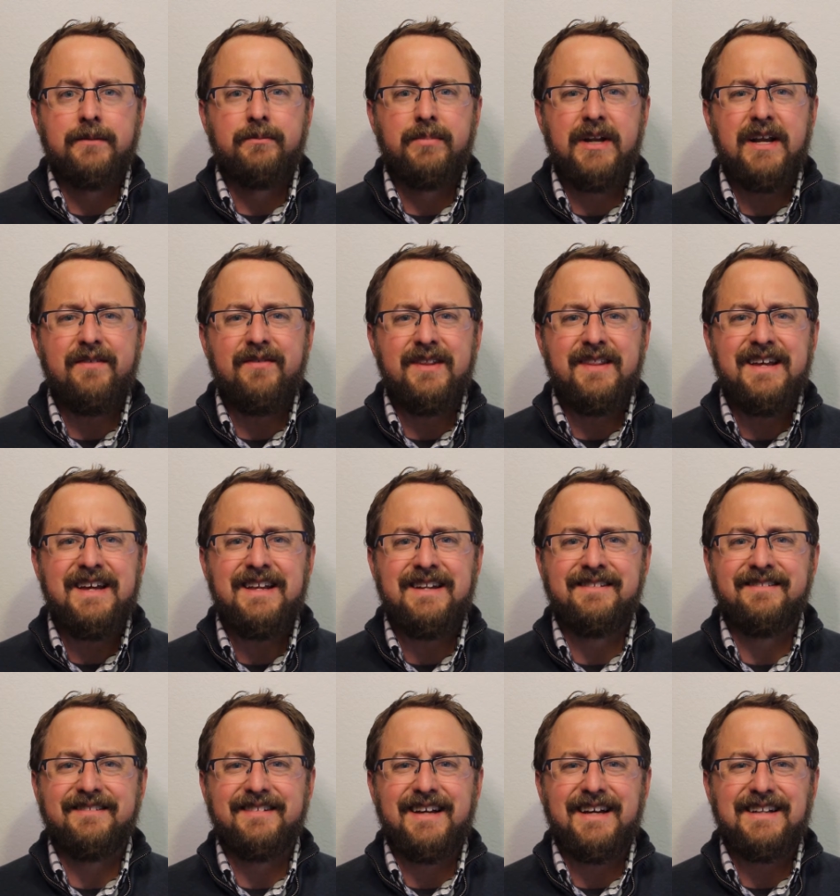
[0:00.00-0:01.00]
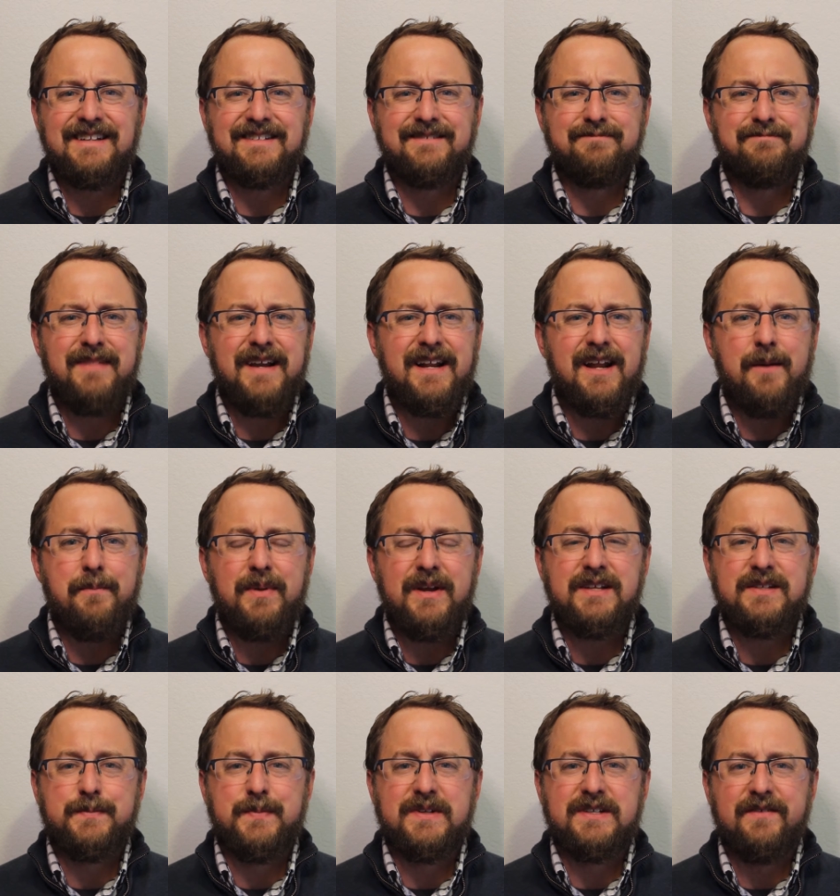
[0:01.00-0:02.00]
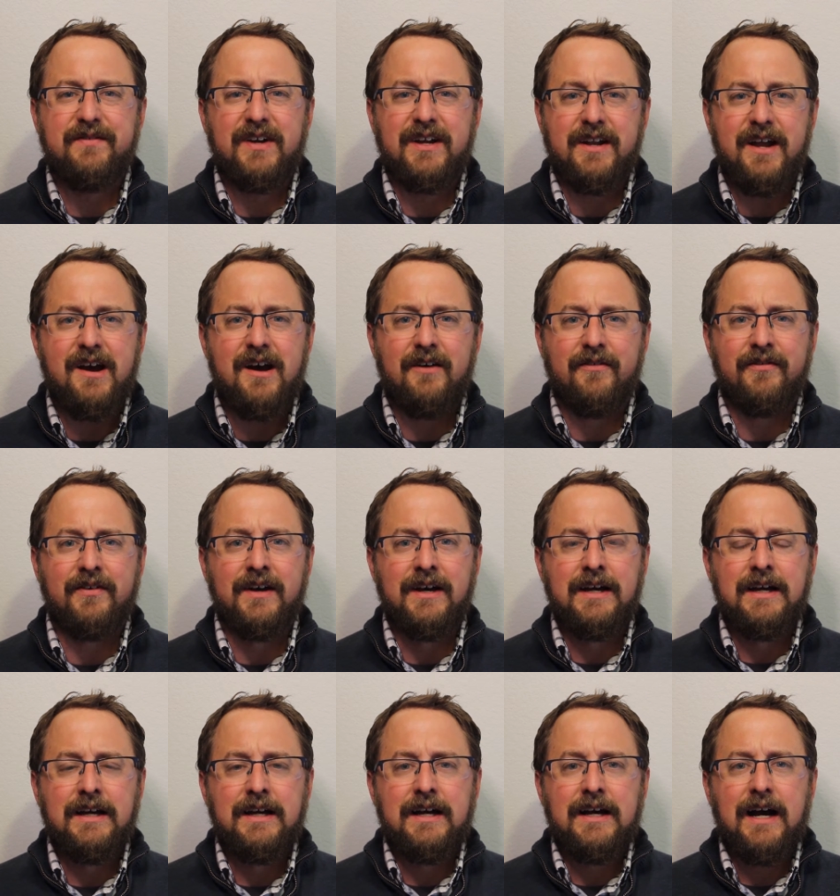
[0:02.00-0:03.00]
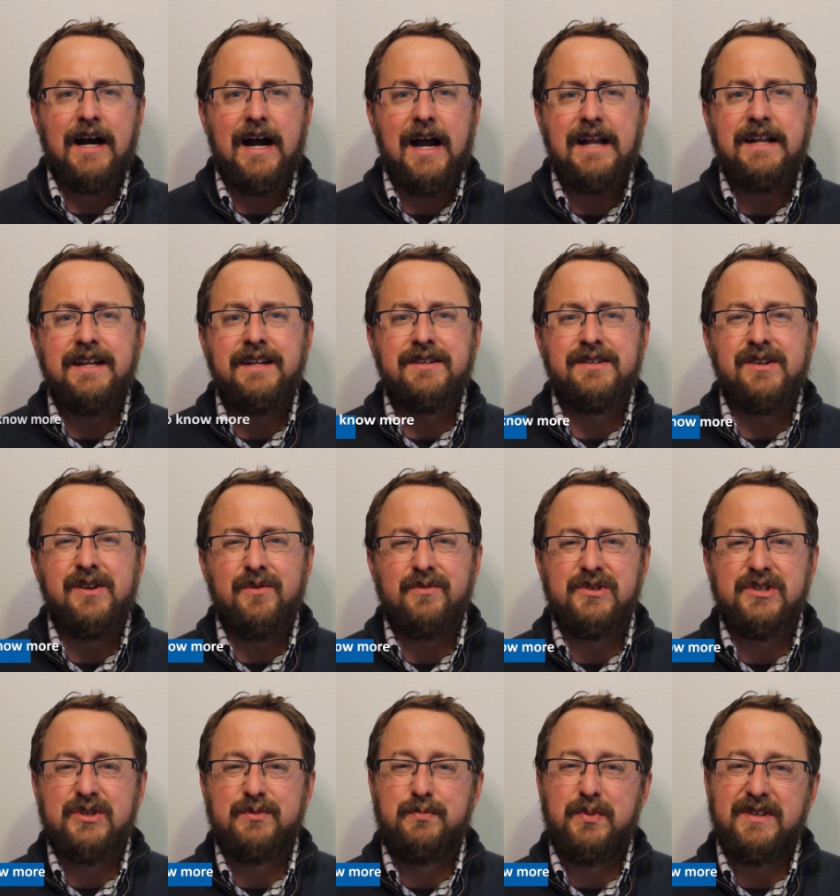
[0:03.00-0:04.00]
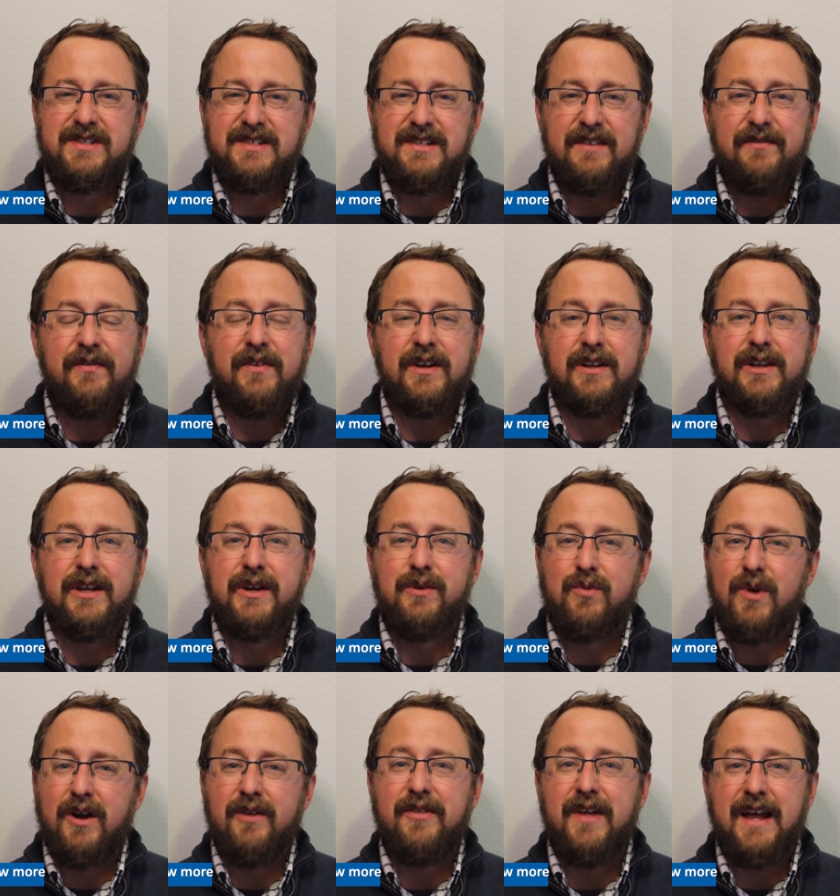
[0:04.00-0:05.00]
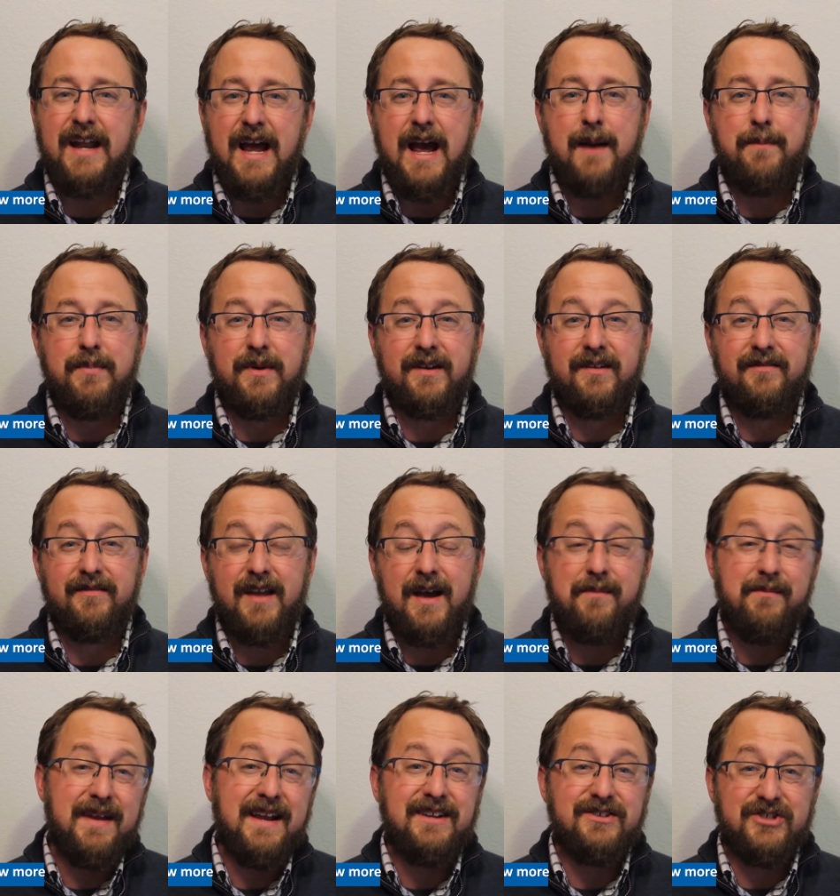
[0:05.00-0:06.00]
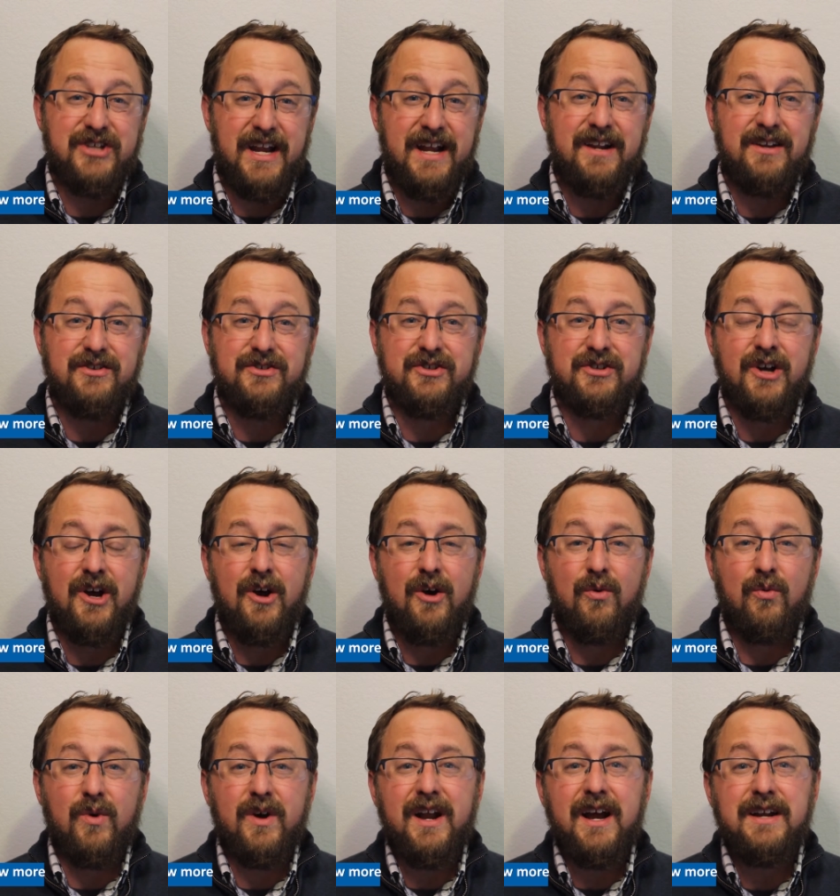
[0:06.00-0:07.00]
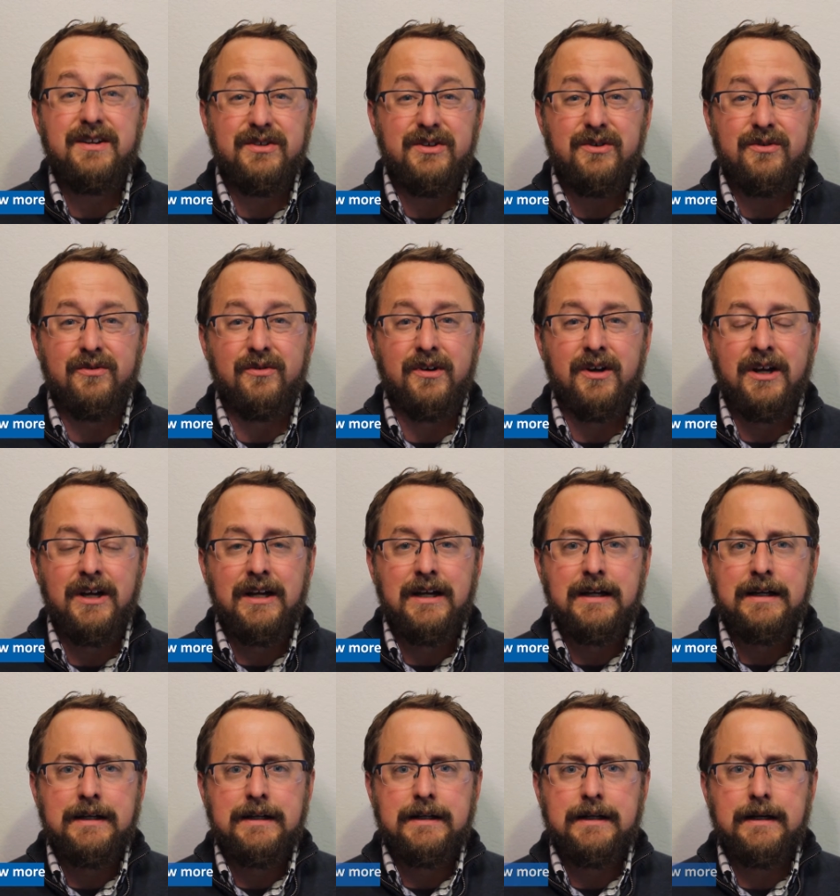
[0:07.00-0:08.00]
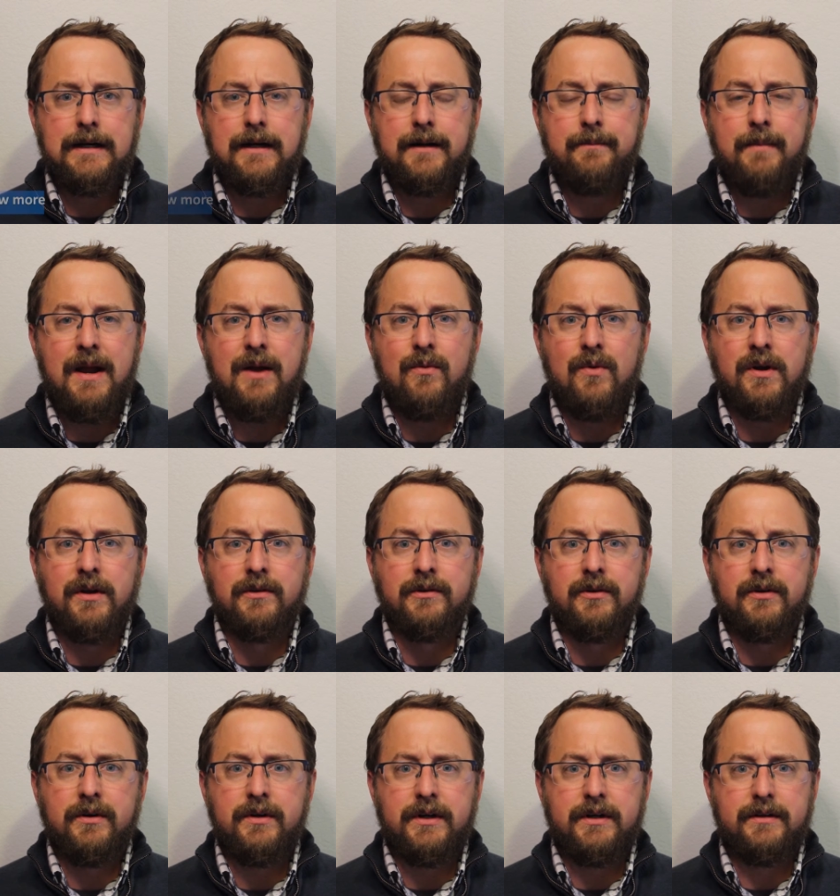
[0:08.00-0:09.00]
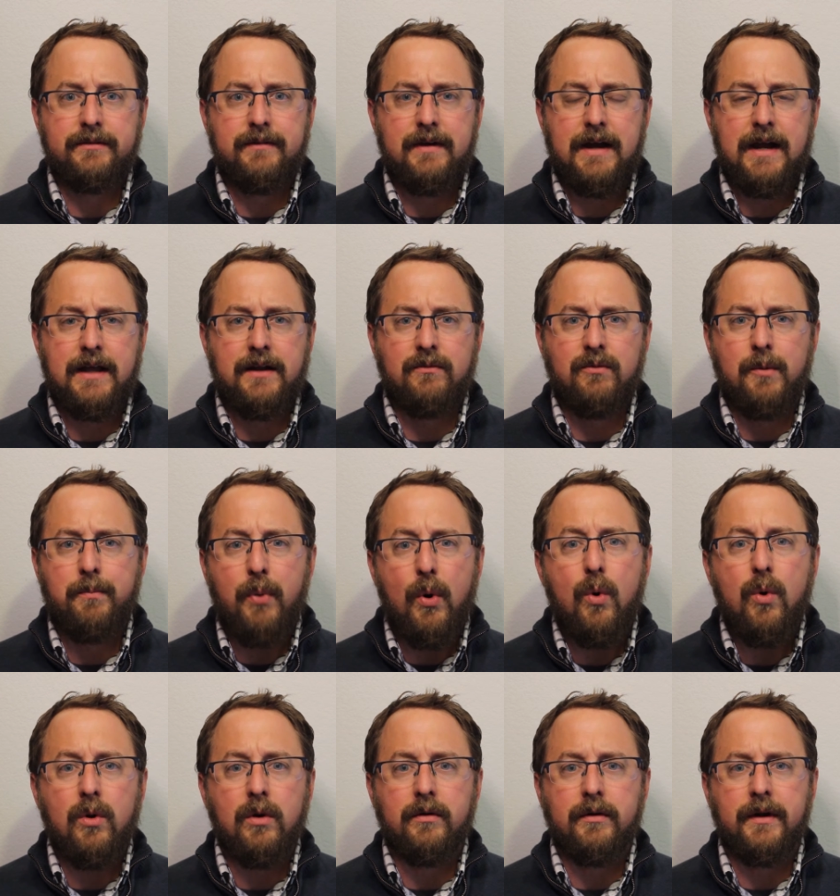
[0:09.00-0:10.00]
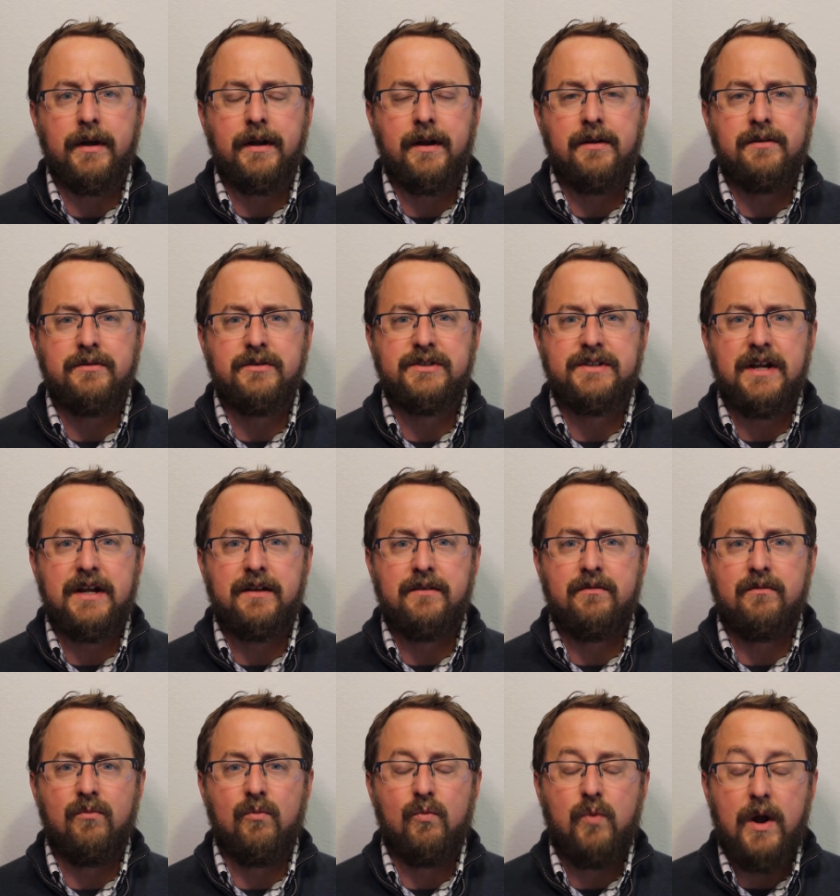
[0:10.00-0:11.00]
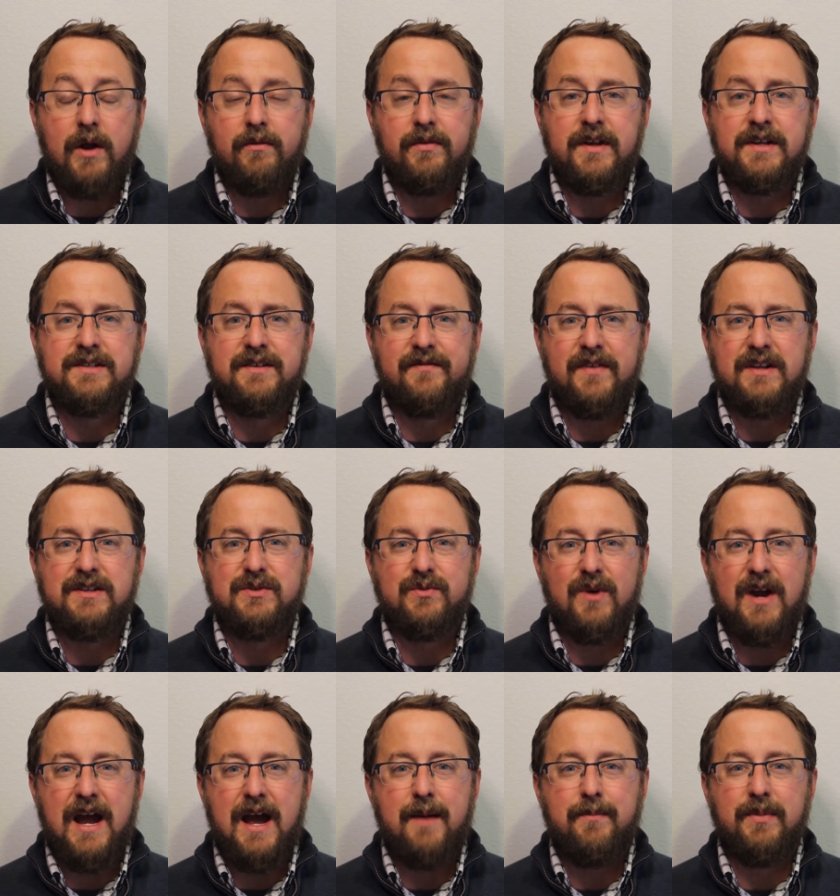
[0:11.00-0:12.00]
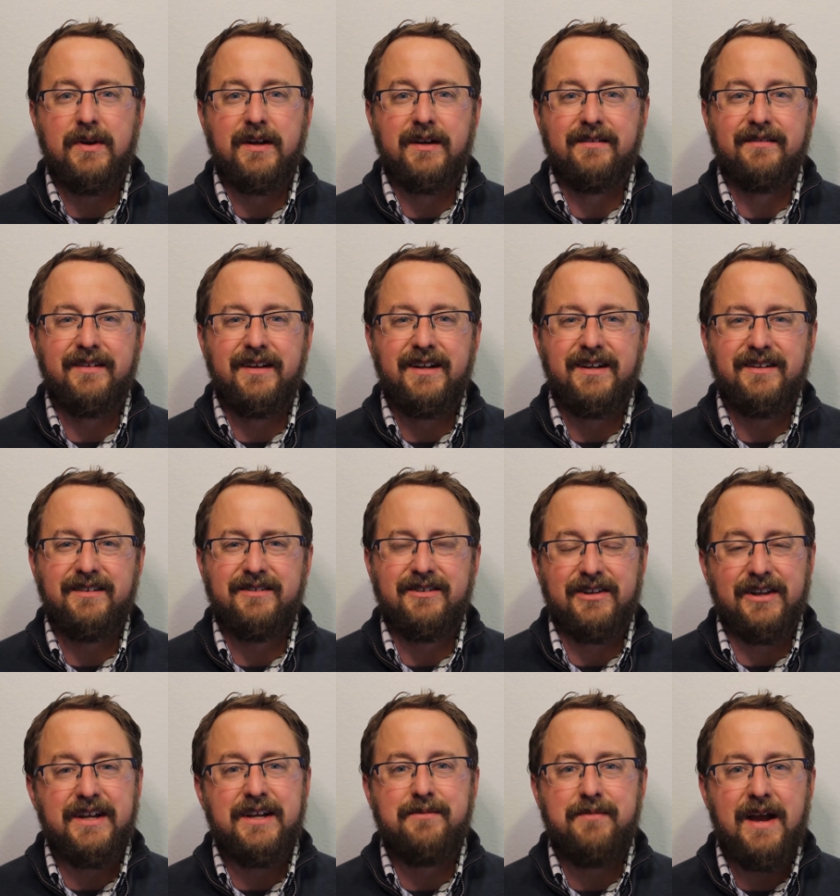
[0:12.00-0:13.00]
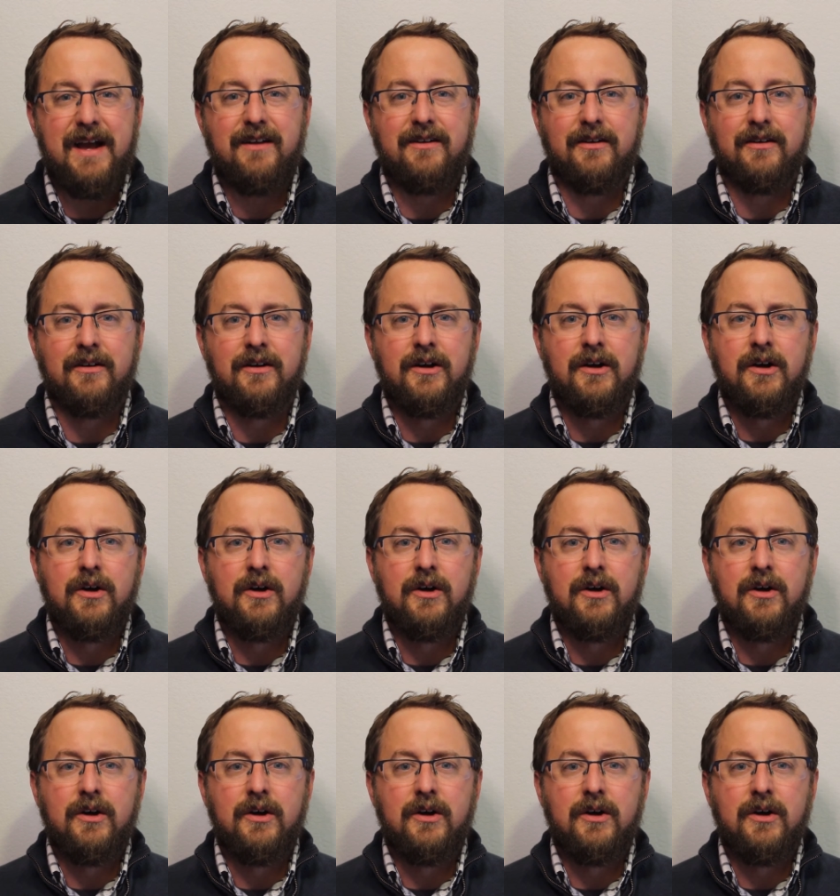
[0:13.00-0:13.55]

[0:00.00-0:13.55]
But even then, that may not be specific enough. I need to know specifically where that happened. That may change what I do. I might want to look at a report and understand where these events were happening in a clean manner.